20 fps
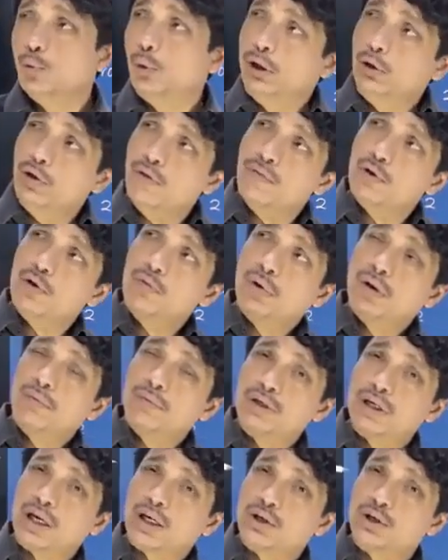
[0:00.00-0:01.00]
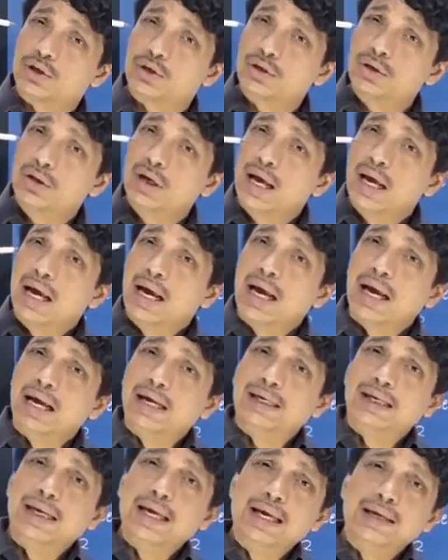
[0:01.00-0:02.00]
So when you give a bulb injection,
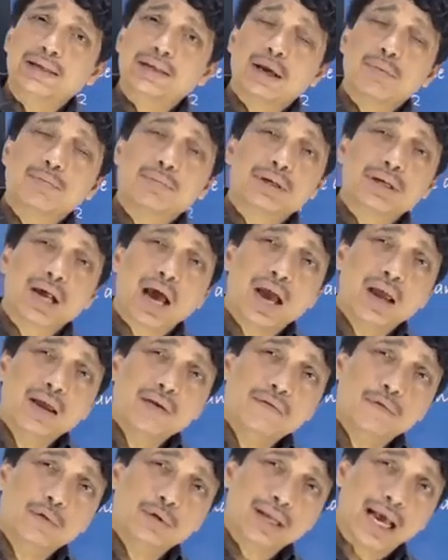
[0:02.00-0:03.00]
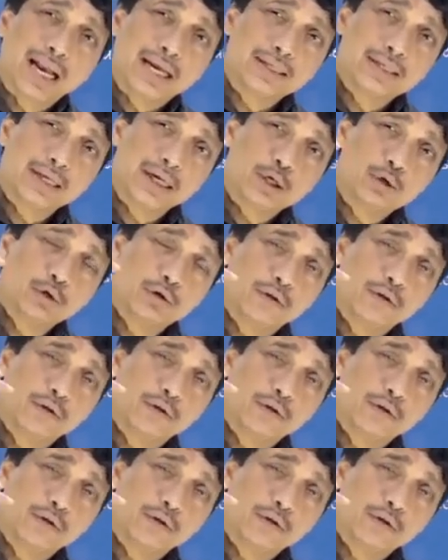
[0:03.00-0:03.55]
it takes some time for the anesthetic